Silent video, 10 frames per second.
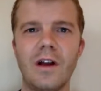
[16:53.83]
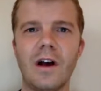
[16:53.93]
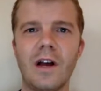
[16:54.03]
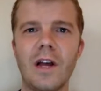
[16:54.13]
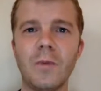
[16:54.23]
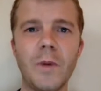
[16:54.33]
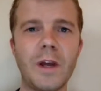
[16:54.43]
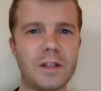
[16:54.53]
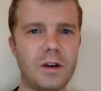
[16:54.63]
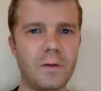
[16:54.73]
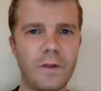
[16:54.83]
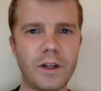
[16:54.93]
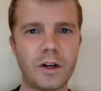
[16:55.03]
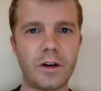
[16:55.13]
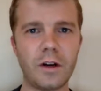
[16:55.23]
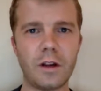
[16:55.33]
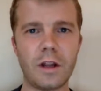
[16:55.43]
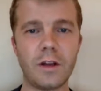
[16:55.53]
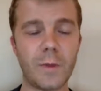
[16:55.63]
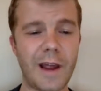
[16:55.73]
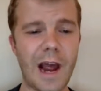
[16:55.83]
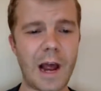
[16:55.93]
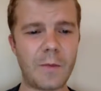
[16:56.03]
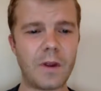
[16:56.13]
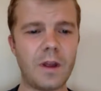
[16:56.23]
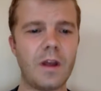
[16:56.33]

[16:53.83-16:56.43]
implement a certain feature into my app,